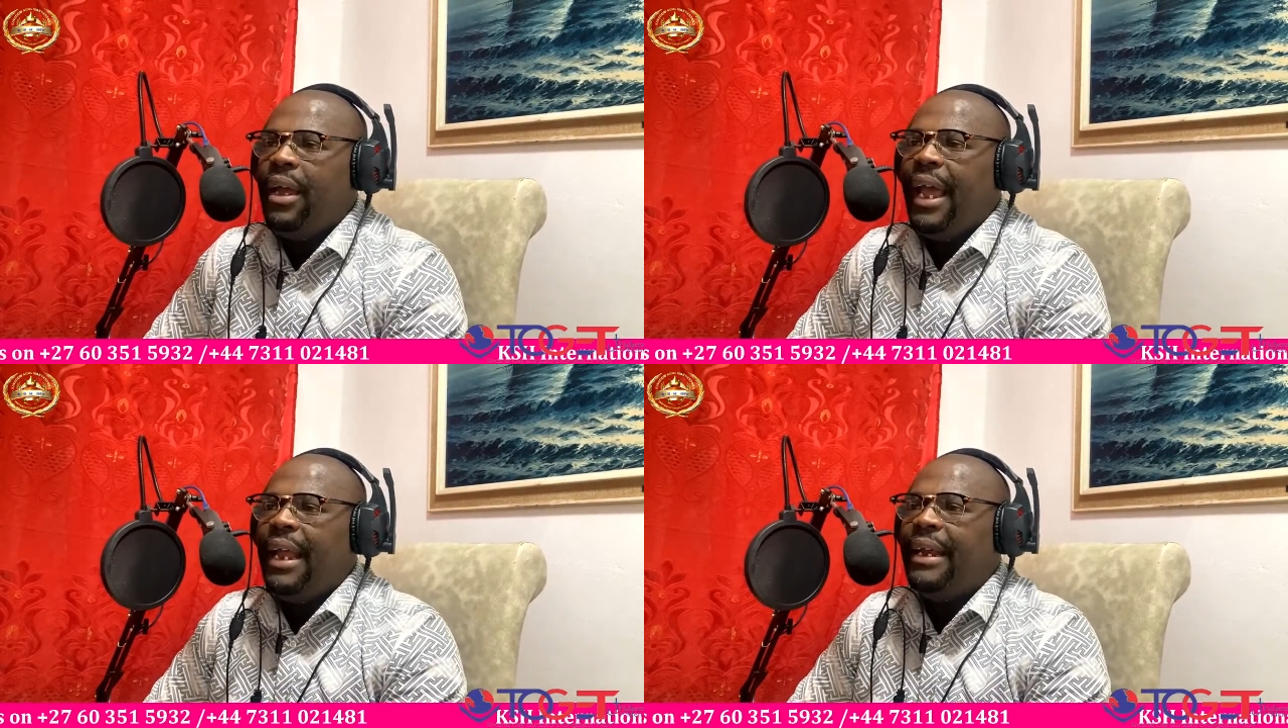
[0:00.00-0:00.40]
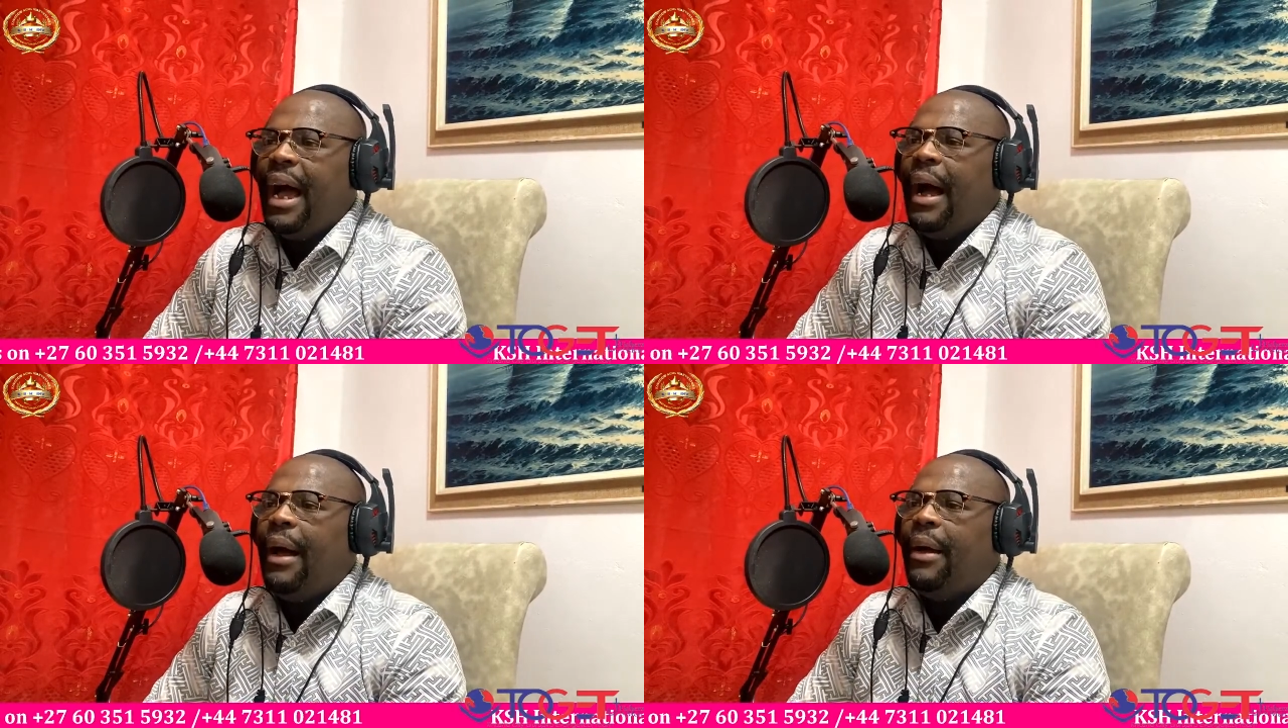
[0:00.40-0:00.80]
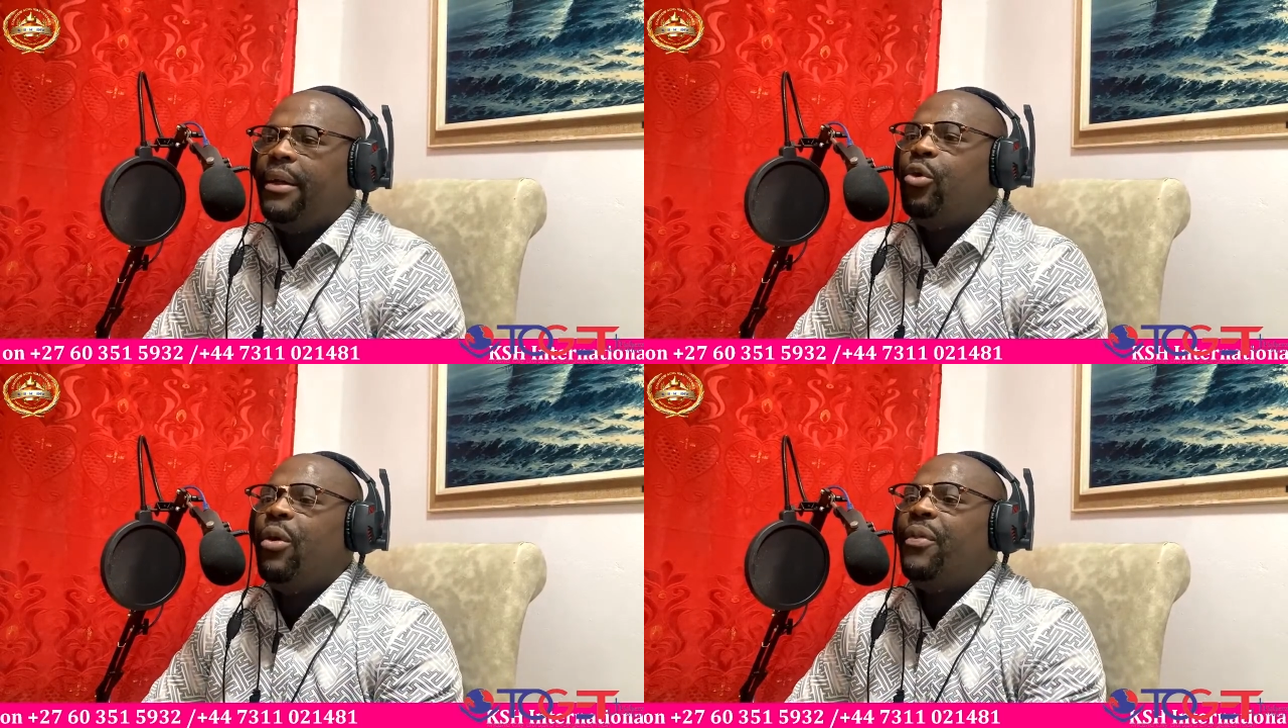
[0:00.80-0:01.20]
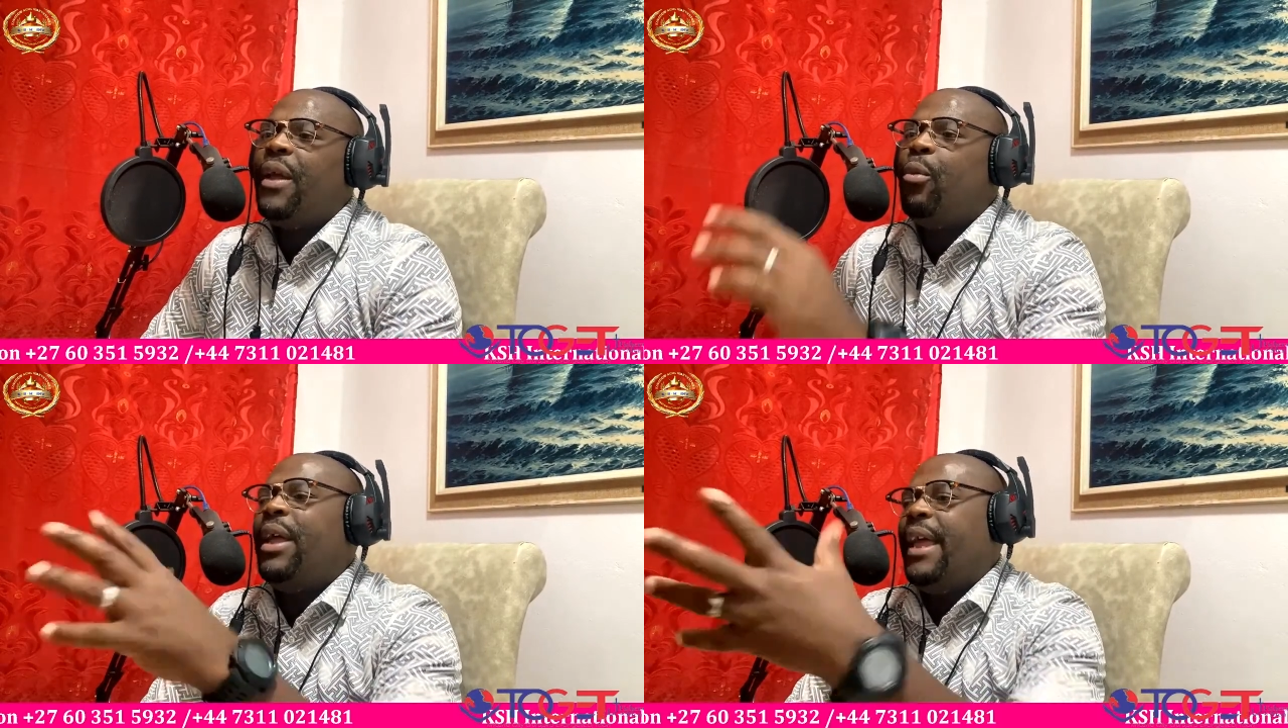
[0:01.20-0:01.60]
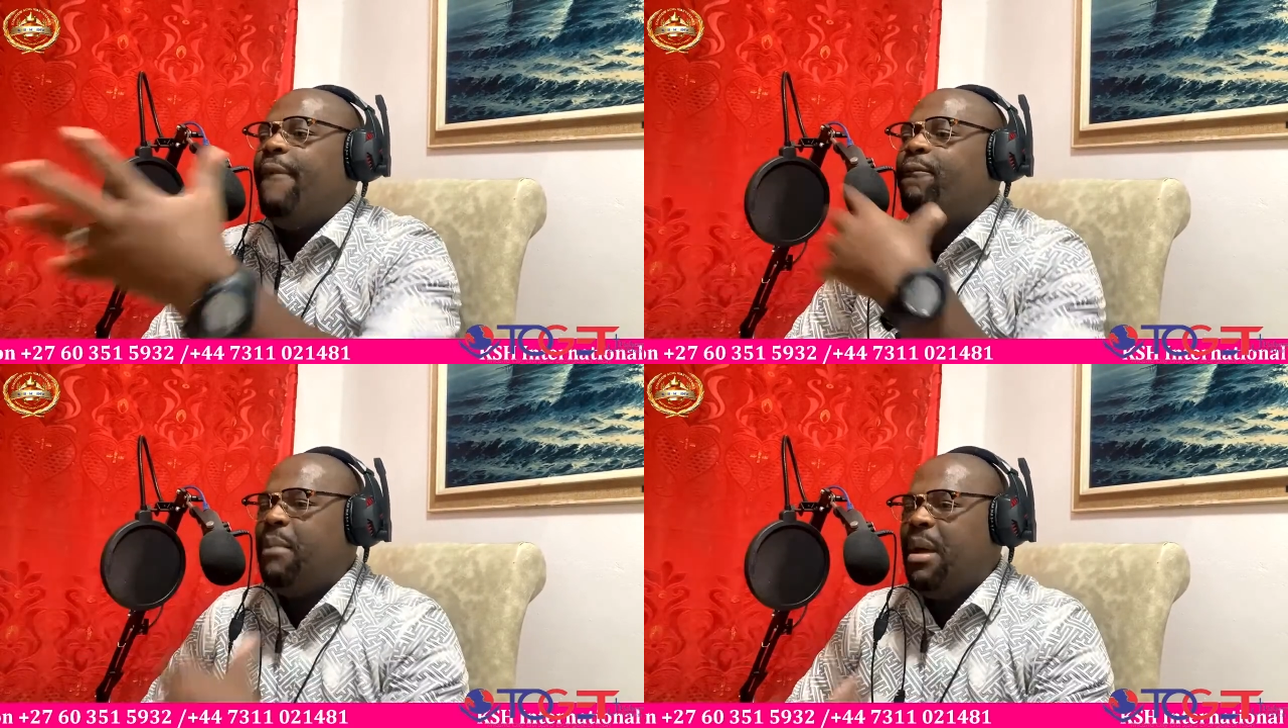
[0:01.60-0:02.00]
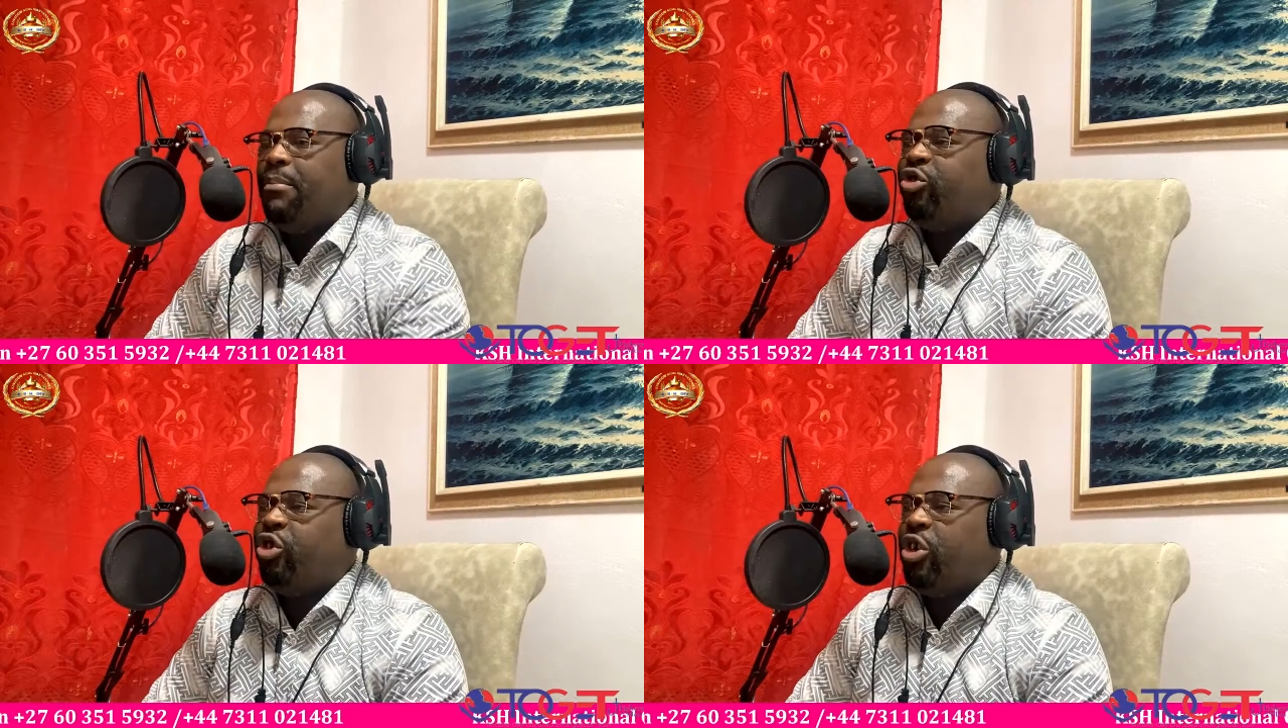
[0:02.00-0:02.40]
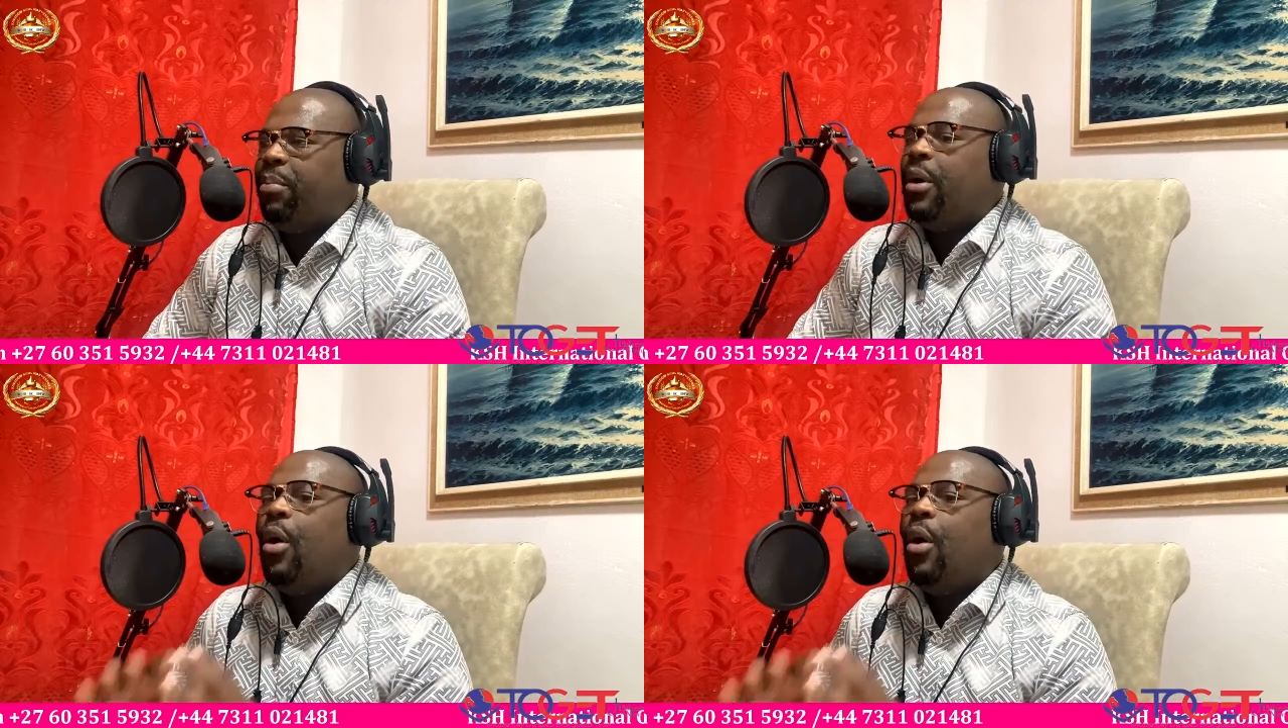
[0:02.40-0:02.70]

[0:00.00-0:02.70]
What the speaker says: And you know that we have membership